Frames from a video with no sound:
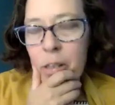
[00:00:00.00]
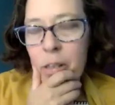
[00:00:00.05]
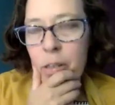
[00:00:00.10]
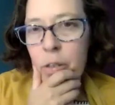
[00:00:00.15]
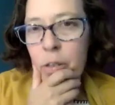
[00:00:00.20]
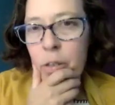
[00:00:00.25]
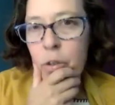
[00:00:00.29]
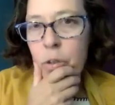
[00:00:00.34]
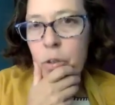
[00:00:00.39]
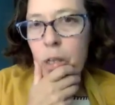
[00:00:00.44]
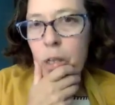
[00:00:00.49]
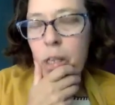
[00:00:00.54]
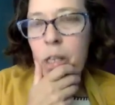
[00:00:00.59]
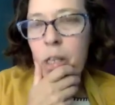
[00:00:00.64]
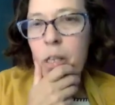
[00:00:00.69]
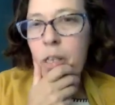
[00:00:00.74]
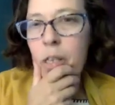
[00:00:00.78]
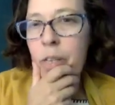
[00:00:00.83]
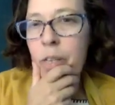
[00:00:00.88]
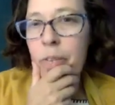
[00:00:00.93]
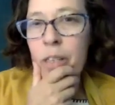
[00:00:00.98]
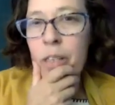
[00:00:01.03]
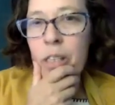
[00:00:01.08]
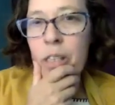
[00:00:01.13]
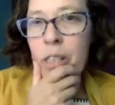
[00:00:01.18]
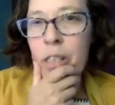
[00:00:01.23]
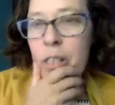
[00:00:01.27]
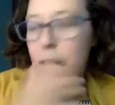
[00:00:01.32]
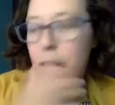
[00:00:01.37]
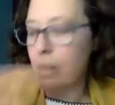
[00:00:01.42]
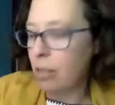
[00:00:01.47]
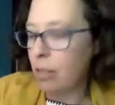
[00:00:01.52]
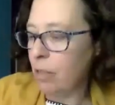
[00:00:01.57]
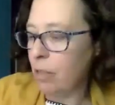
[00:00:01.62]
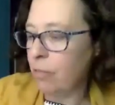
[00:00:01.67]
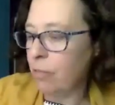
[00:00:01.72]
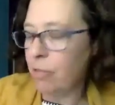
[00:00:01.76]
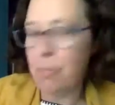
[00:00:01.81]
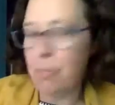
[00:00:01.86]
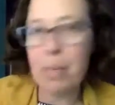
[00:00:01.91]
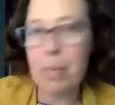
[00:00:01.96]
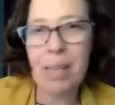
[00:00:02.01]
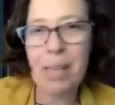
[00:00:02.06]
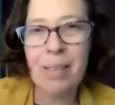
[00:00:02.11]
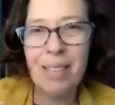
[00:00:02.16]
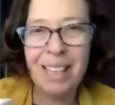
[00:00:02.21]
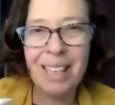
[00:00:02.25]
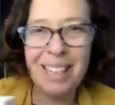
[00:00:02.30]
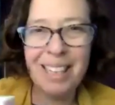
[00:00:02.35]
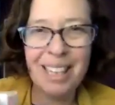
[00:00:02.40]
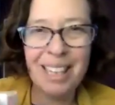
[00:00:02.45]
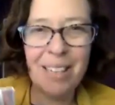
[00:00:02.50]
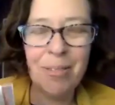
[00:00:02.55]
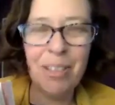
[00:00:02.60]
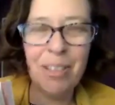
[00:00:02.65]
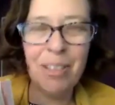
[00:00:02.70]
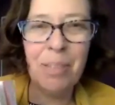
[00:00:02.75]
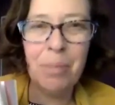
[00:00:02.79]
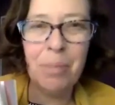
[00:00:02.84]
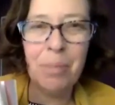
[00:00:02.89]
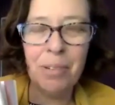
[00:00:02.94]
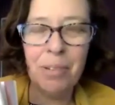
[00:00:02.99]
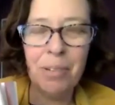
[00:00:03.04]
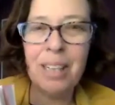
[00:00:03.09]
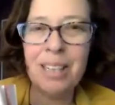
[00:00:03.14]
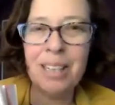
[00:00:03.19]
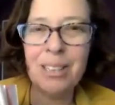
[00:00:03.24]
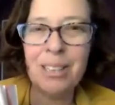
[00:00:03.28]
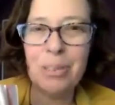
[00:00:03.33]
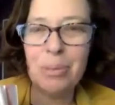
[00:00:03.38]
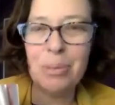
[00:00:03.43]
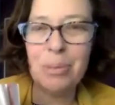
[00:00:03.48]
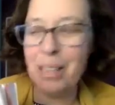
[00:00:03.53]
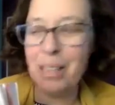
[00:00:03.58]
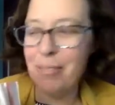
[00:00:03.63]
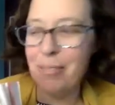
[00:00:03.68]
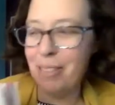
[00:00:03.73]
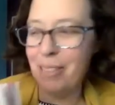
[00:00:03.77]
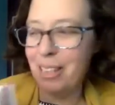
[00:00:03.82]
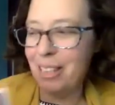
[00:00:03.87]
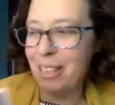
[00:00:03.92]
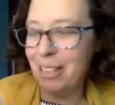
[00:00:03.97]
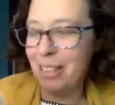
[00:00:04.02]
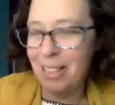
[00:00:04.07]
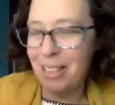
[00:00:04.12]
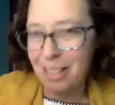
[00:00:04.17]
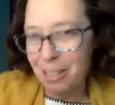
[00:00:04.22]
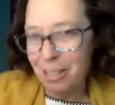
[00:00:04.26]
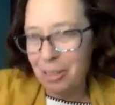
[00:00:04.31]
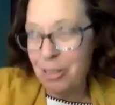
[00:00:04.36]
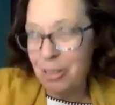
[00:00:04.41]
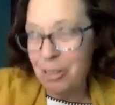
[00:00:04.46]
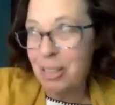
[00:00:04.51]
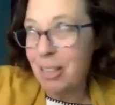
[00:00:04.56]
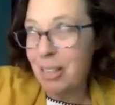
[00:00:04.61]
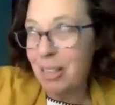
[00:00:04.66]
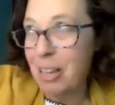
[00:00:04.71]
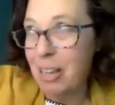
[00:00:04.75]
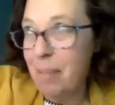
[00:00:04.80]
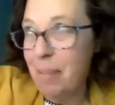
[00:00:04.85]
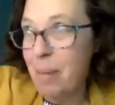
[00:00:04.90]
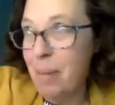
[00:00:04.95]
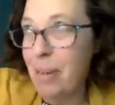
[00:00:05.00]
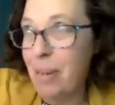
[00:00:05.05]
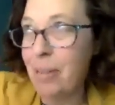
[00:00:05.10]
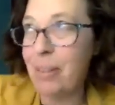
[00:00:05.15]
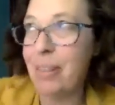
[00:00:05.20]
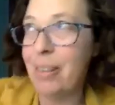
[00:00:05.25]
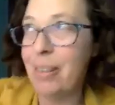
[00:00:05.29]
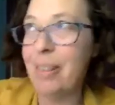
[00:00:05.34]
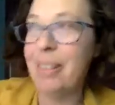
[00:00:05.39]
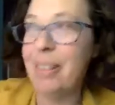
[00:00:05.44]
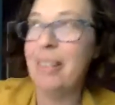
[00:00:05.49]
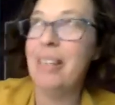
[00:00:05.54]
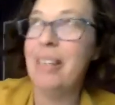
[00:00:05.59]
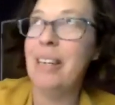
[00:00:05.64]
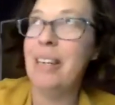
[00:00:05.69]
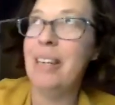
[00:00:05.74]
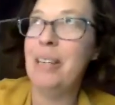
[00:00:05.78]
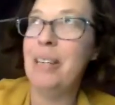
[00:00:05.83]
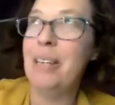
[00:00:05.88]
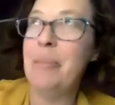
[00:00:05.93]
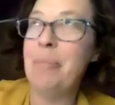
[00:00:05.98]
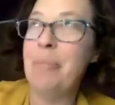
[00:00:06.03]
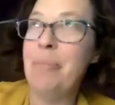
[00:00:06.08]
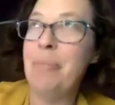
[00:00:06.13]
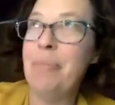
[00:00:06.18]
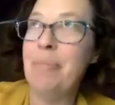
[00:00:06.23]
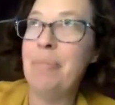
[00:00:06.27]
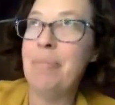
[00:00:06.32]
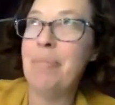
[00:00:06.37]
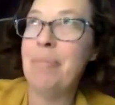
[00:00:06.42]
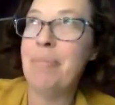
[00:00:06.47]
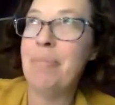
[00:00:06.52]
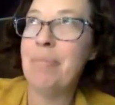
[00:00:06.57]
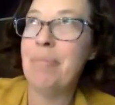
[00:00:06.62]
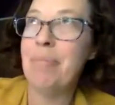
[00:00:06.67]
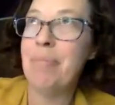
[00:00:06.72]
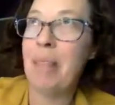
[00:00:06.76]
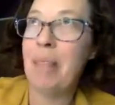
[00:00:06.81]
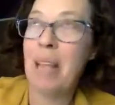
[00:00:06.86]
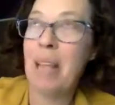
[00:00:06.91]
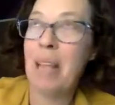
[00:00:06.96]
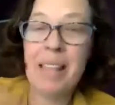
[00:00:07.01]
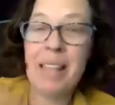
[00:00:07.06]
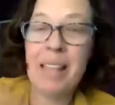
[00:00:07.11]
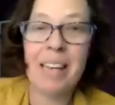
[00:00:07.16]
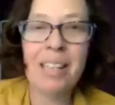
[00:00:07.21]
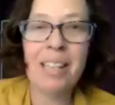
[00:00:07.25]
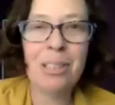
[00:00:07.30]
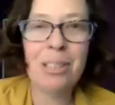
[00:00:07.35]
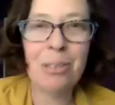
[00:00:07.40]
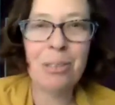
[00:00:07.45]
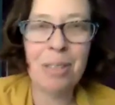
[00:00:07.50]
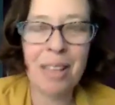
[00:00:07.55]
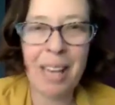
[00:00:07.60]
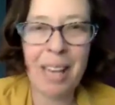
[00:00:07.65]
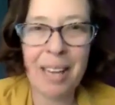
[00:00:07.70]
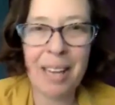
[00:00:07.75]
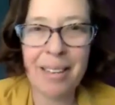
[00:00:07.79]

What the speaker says: their struggle, or even just, for me, like interviewing Maria is when I really learned a lot about the history